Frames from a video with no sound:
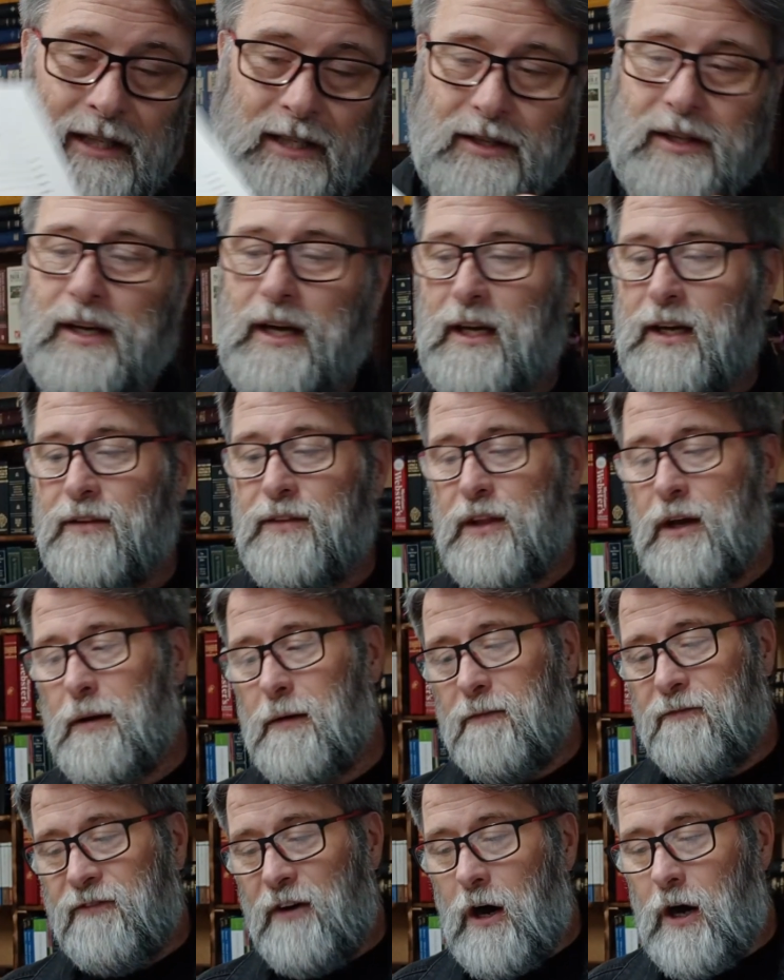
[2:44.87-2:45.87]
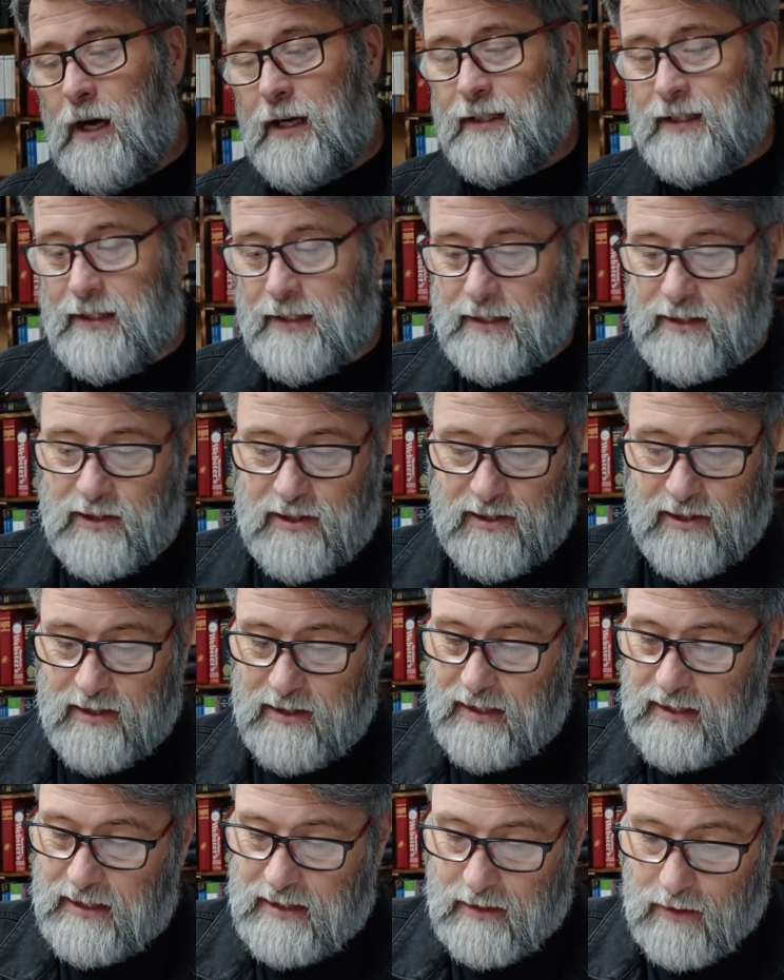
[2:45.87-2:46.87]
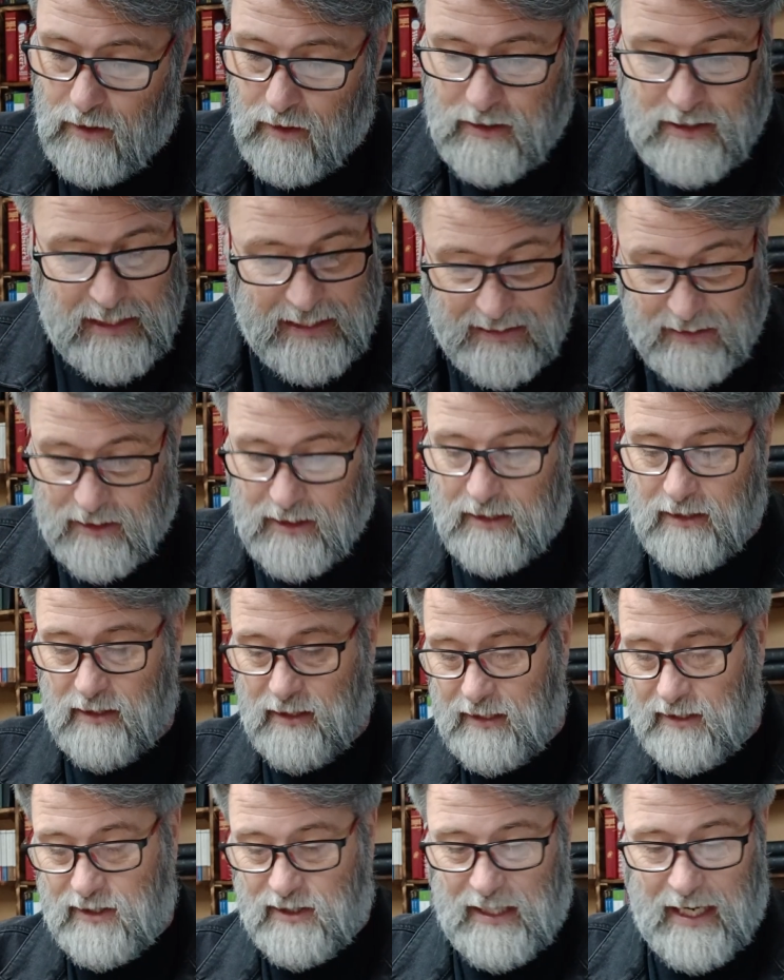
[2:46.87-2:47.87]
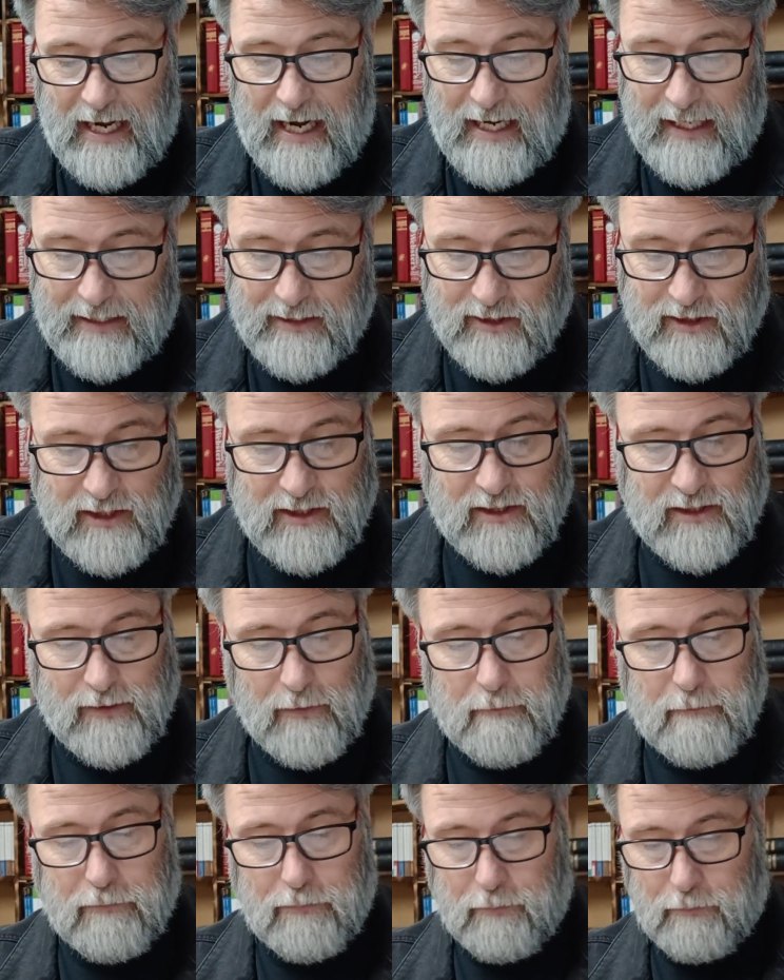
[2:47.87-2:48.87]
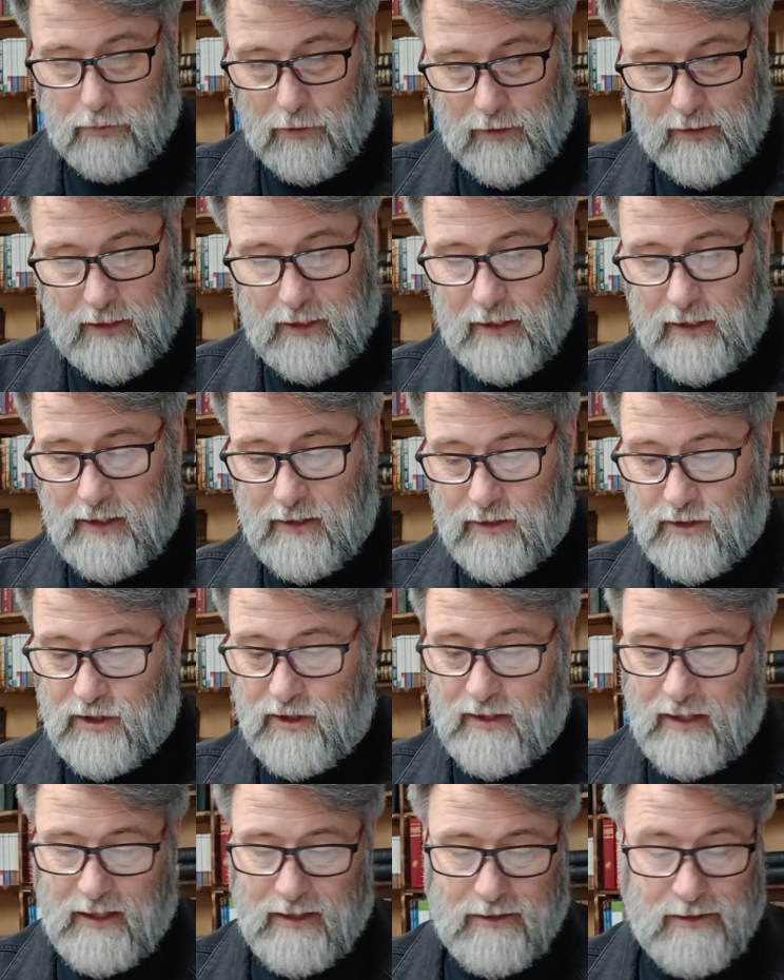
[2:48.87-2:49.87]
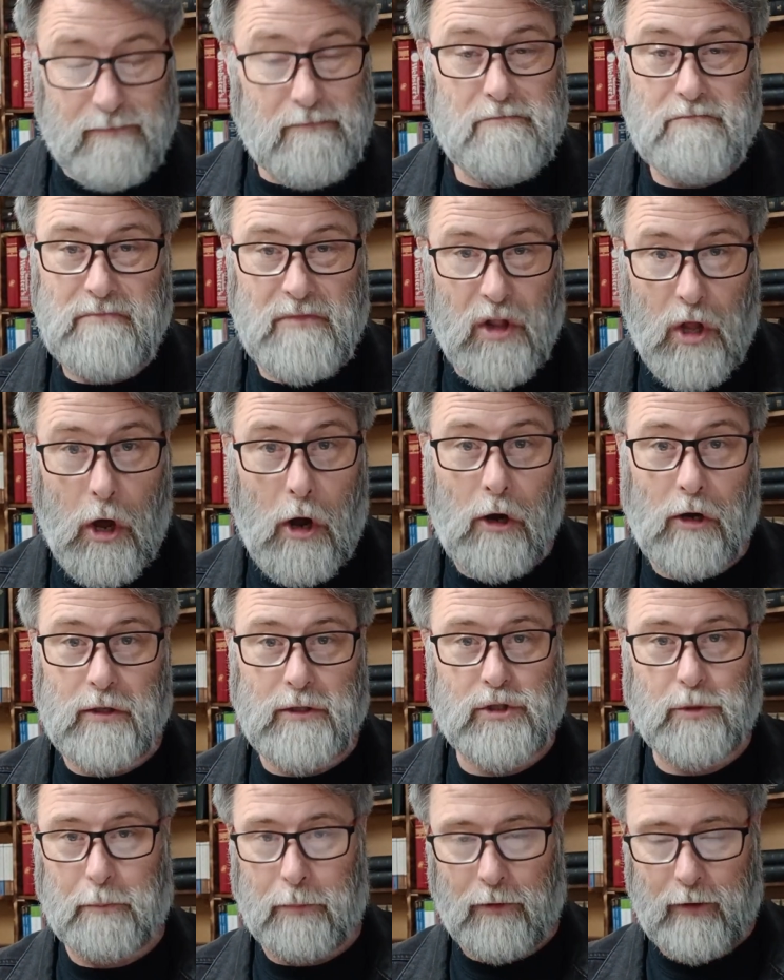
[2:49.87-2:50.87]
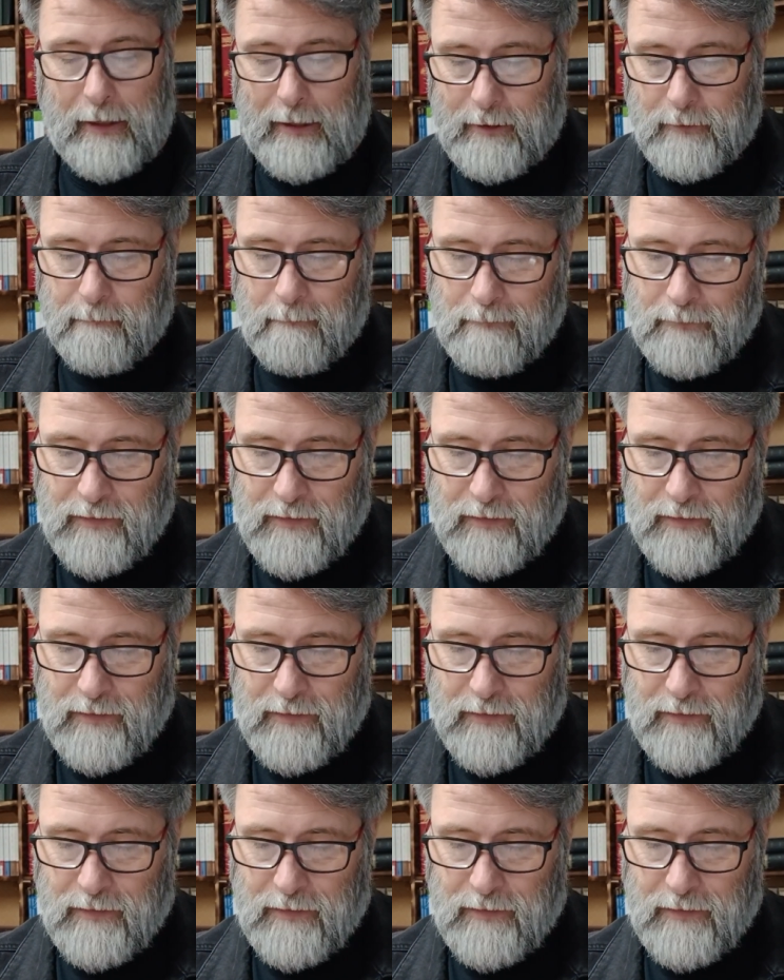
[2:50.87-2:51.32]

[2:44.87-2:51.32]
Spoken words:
The font is decently sized. It's a pretty good large print.